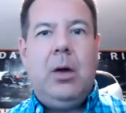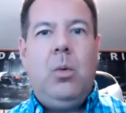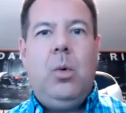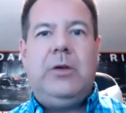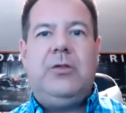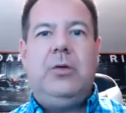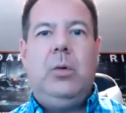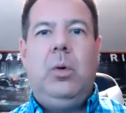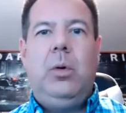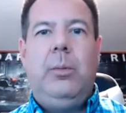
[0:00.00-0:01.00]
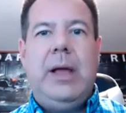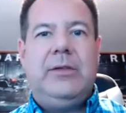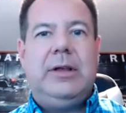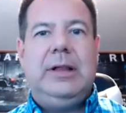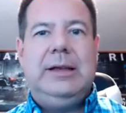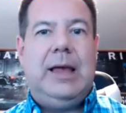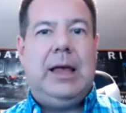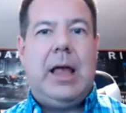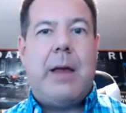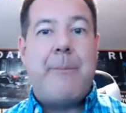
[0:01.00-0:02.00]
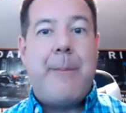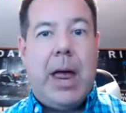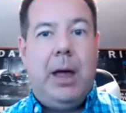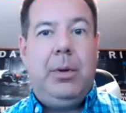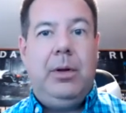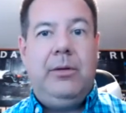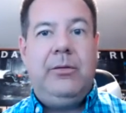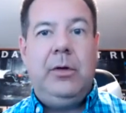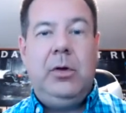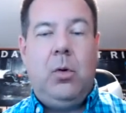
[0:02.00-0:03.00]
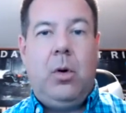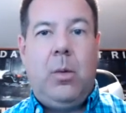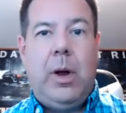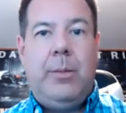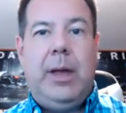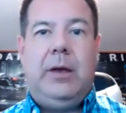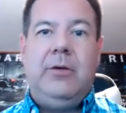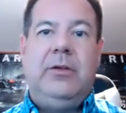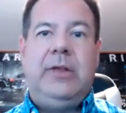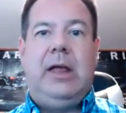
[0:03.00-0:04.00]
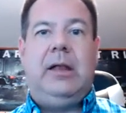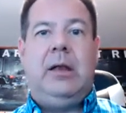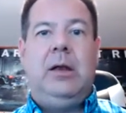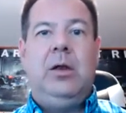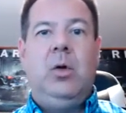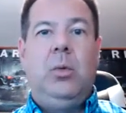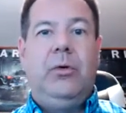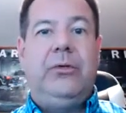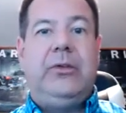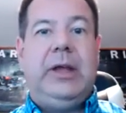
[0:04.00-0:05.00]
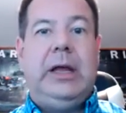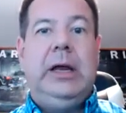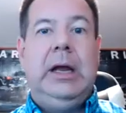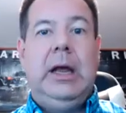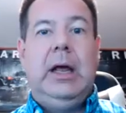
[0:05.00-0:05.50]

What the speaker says: which will basically take a map of your web pages, and you will see